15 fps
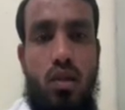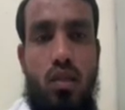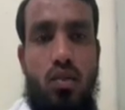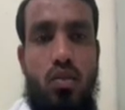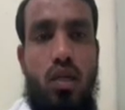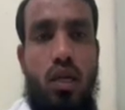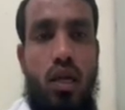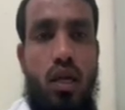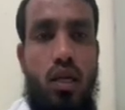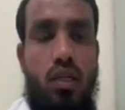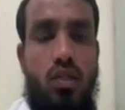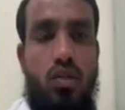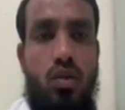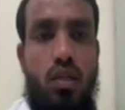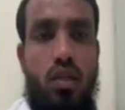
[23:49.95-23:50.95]
So here it
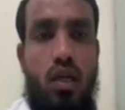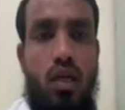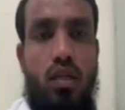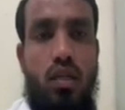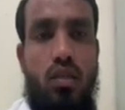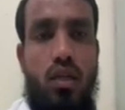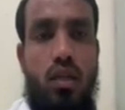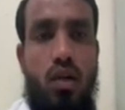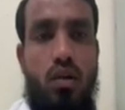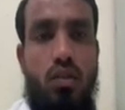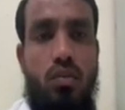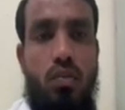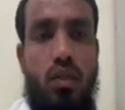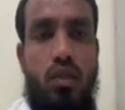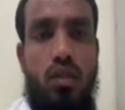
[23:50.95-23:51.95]
is showing the intracellular
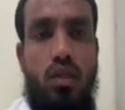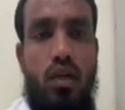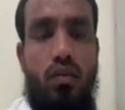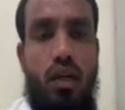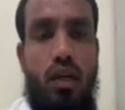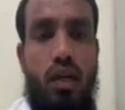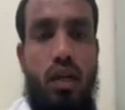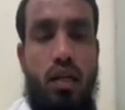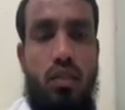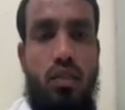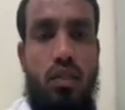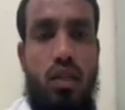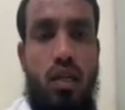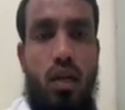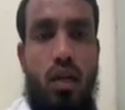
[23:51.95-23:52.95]
spaces are very less,